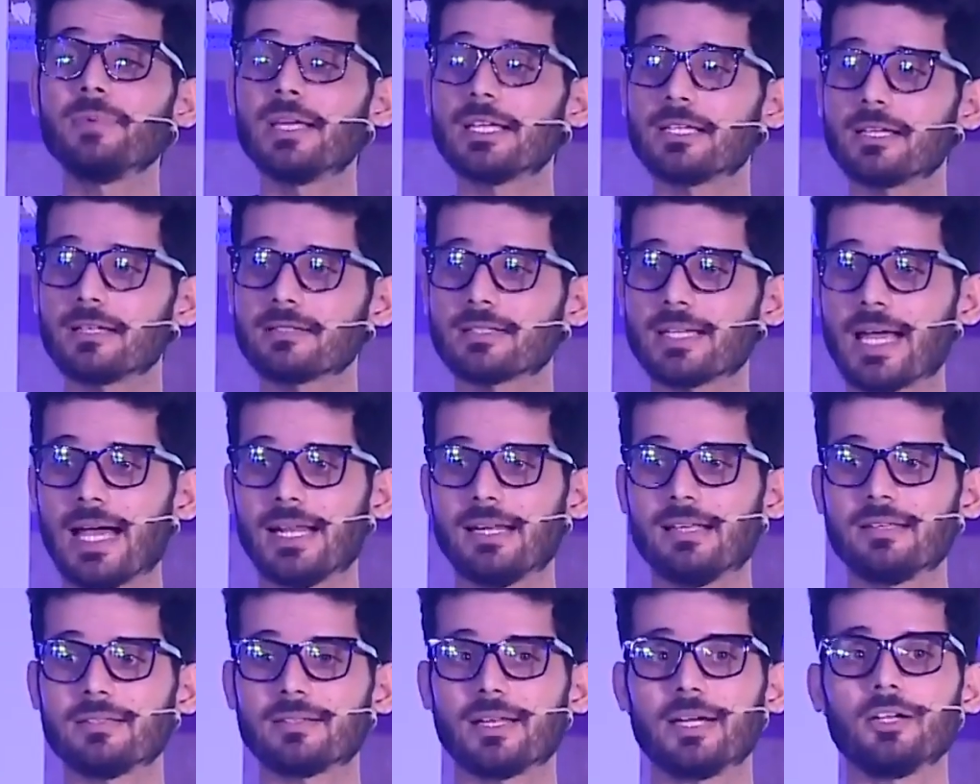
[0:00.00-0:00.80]
is major
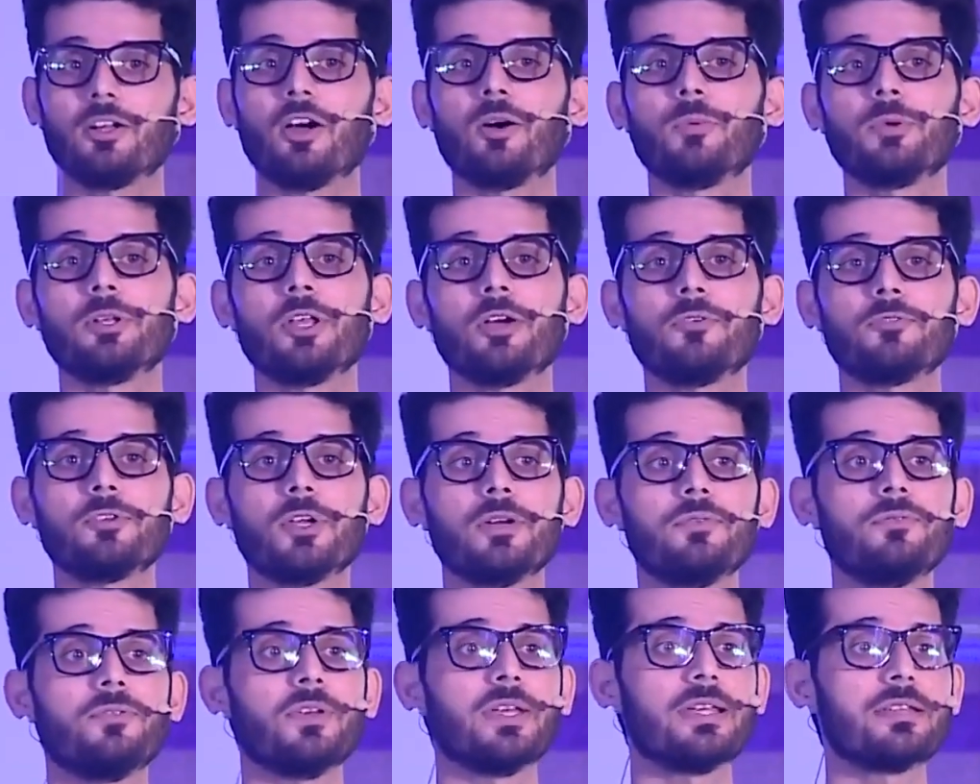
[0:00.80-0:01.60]
challenge, right? How many of you
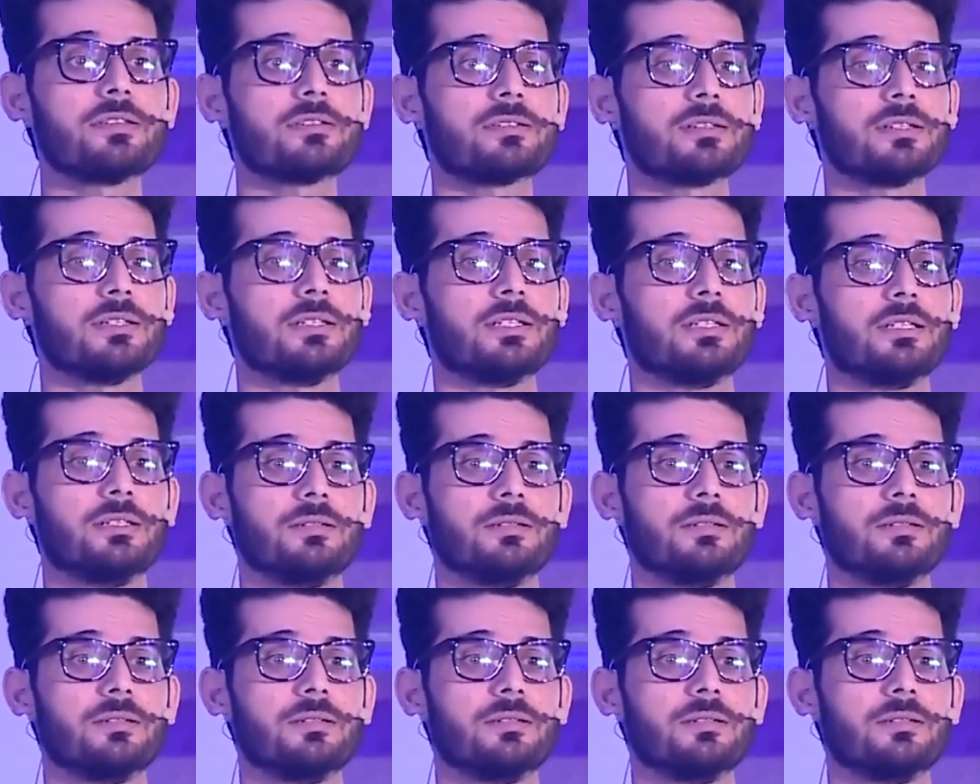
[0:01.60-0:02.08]
have faced